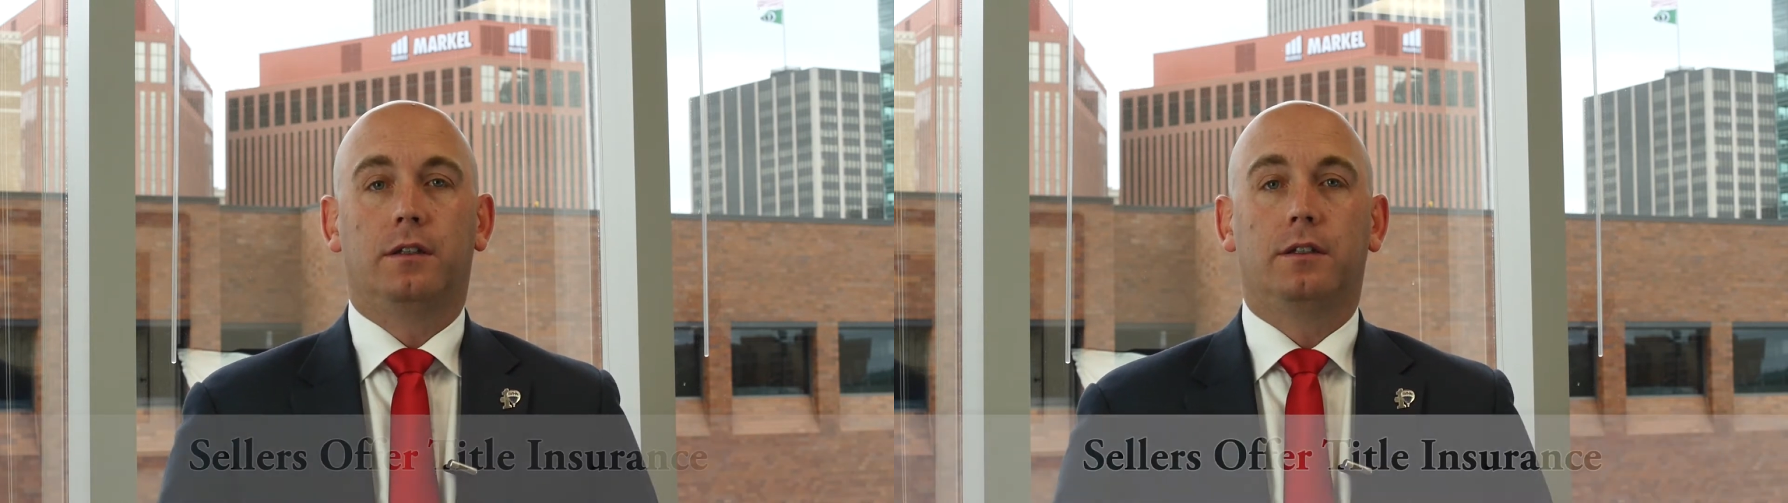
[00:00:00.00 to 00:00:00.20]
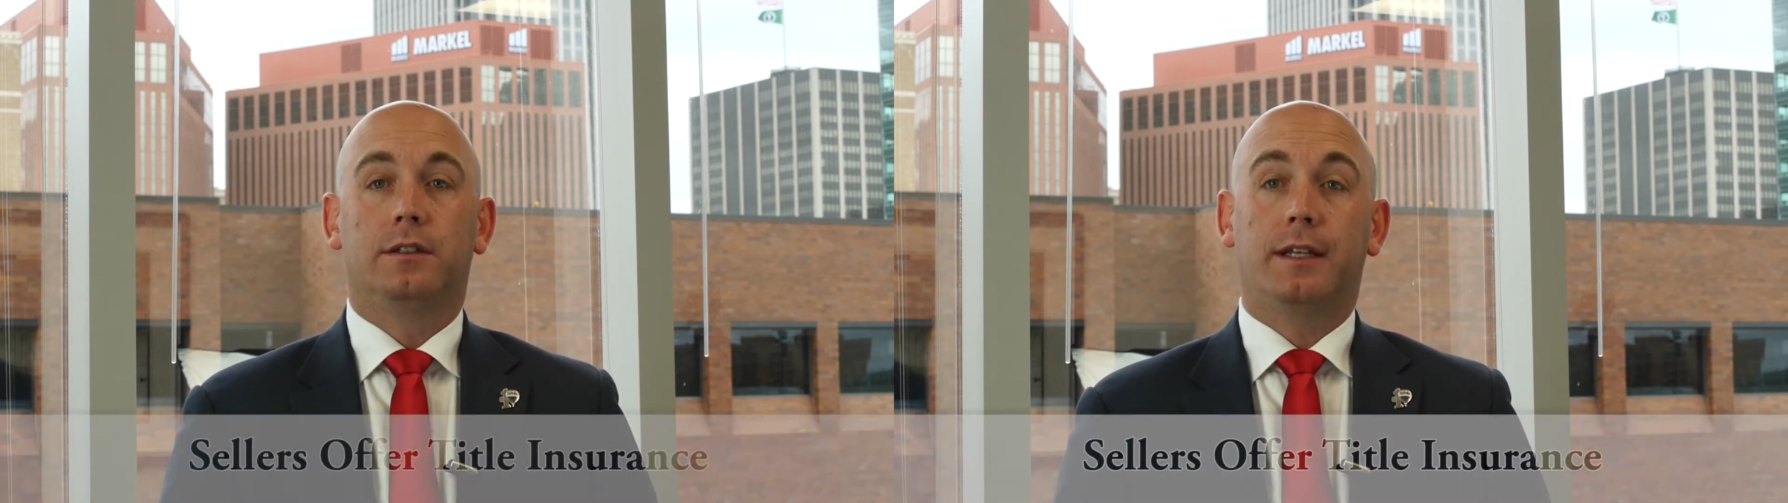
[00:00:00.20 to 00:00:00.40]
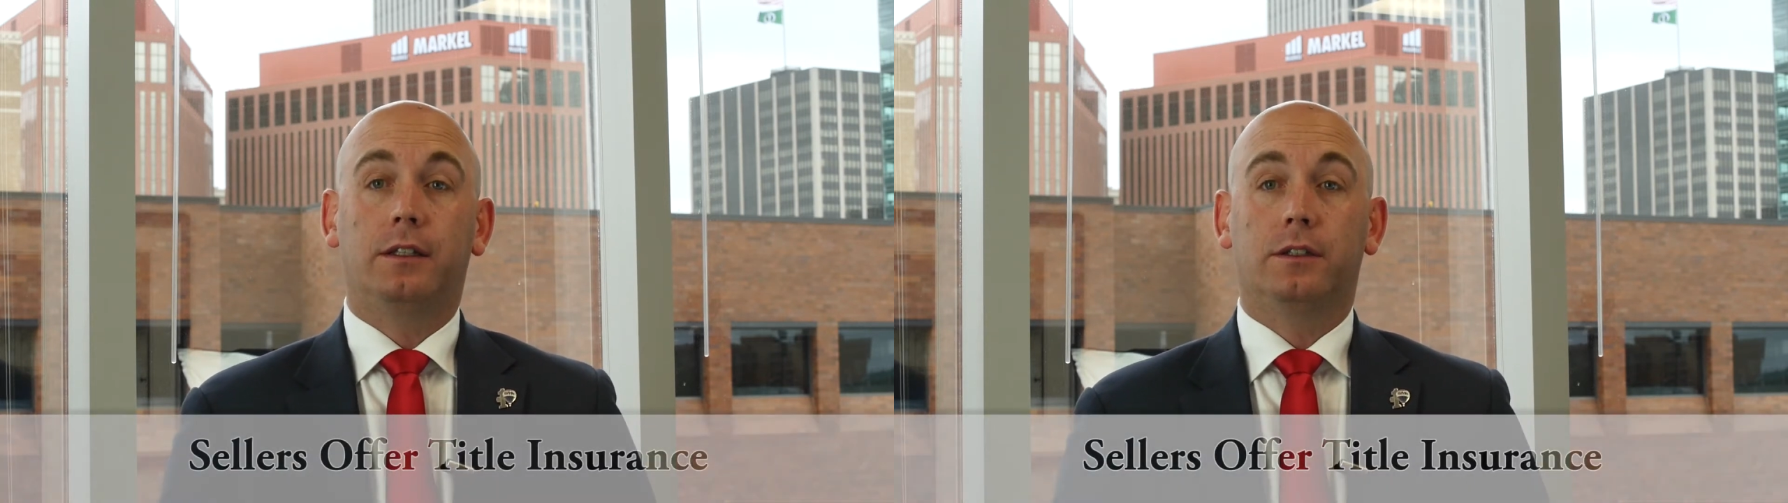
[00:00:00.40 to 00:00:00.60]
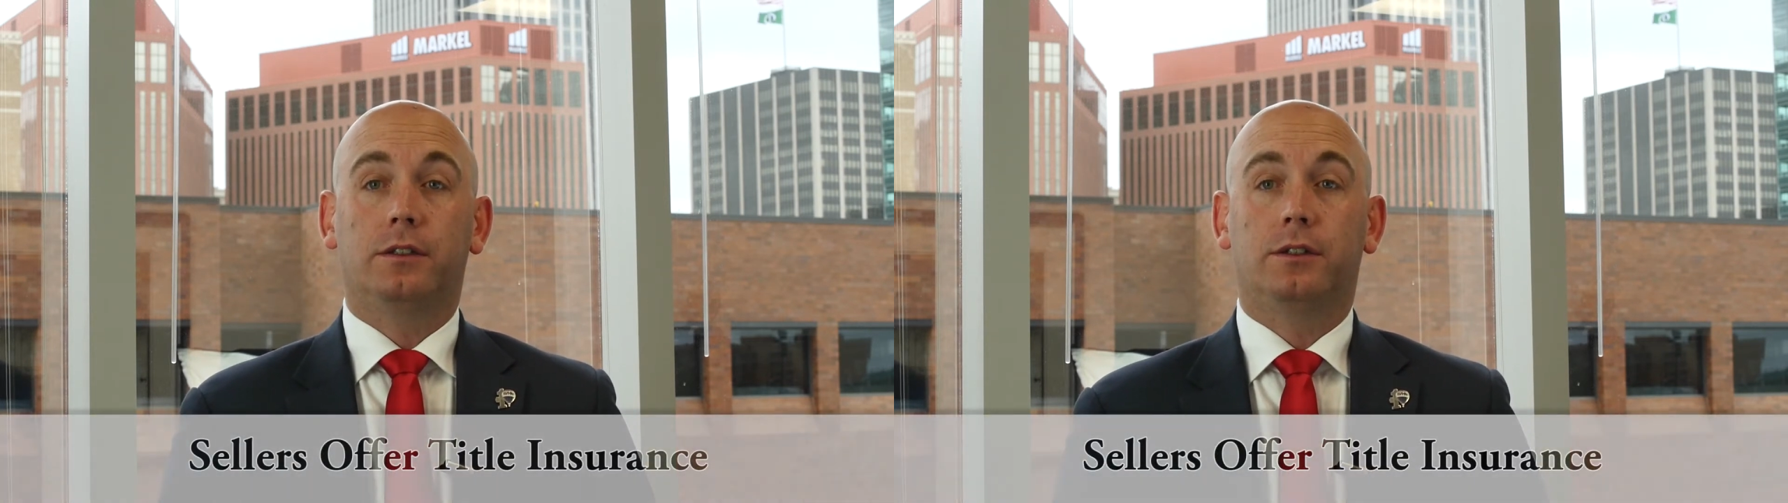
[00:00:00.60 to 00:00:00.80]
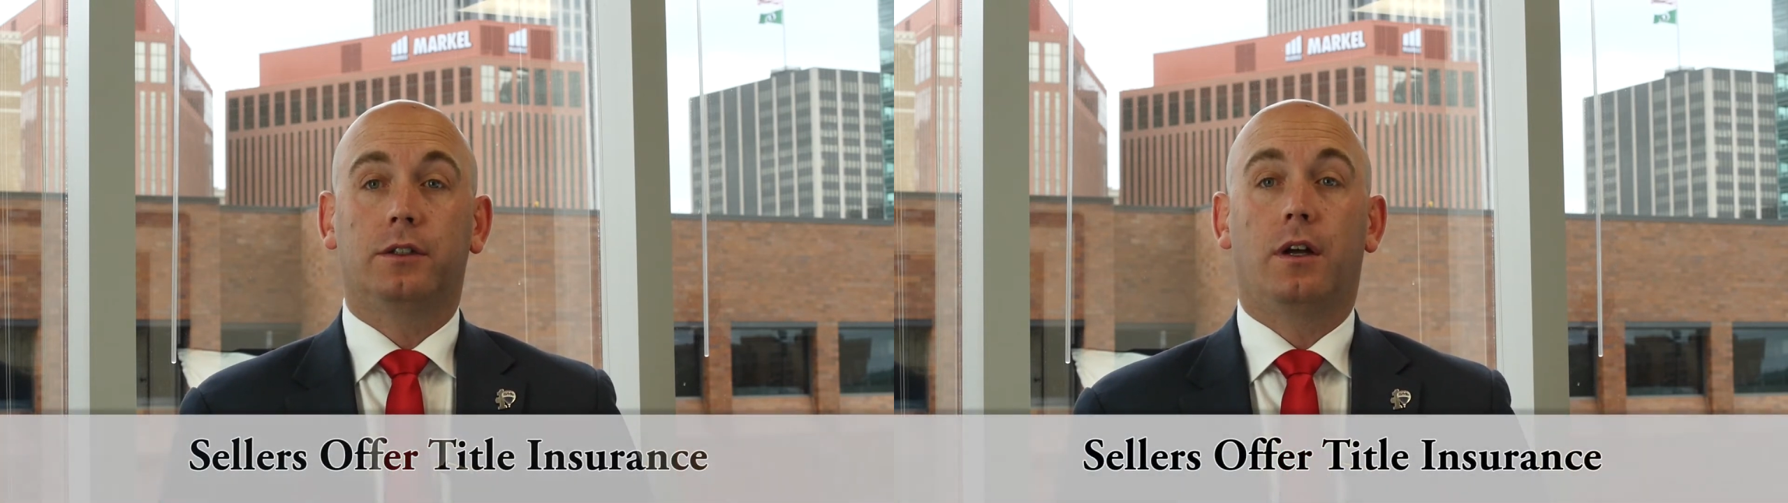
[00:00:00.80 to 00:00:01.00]

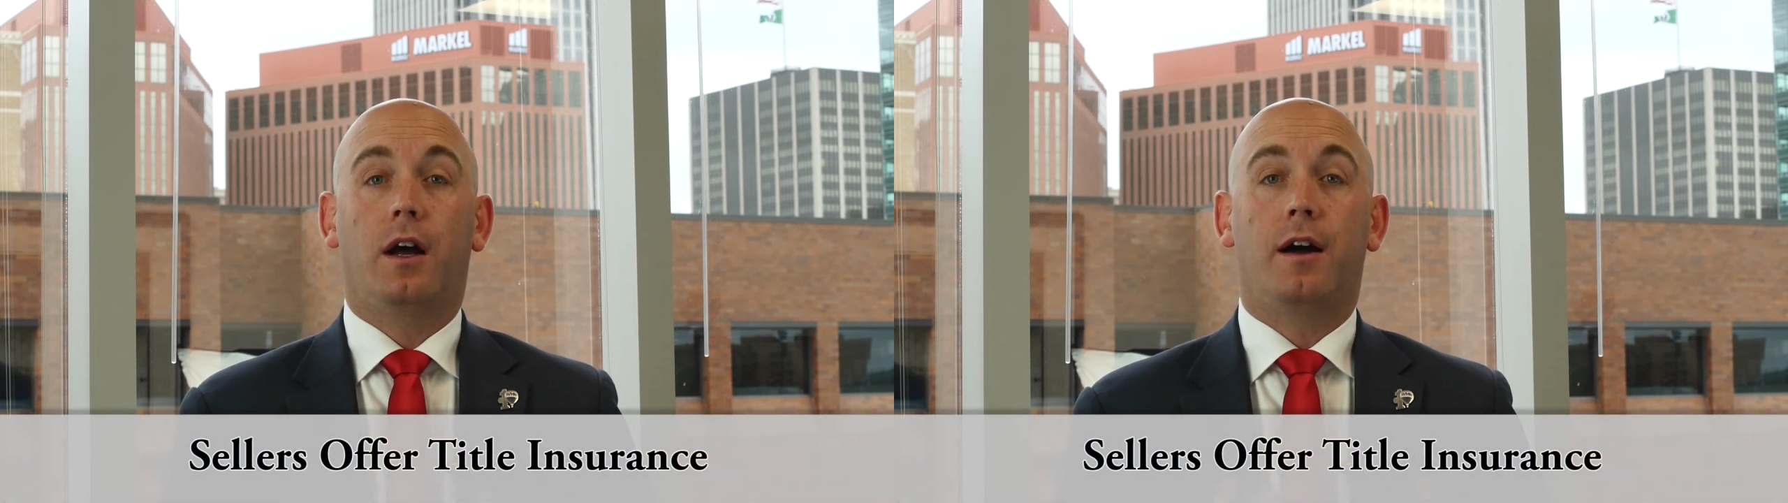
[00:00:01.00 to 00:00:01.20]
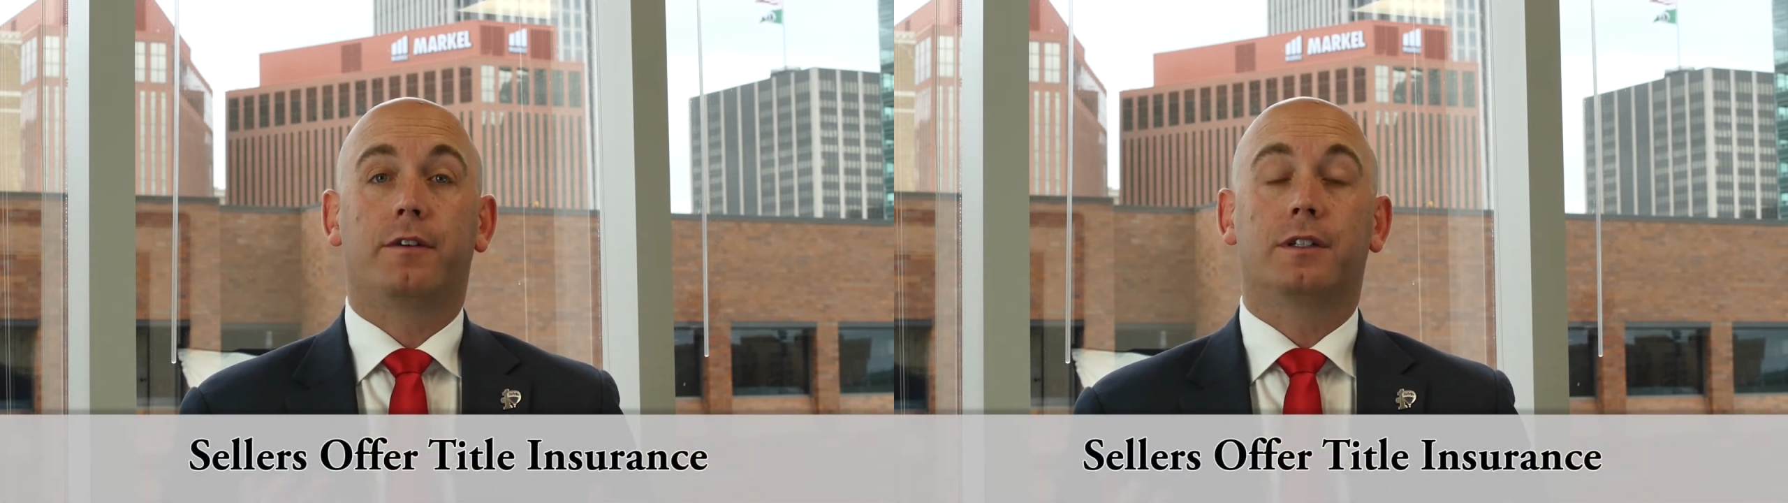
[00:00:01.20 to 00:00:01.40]
Sellers offer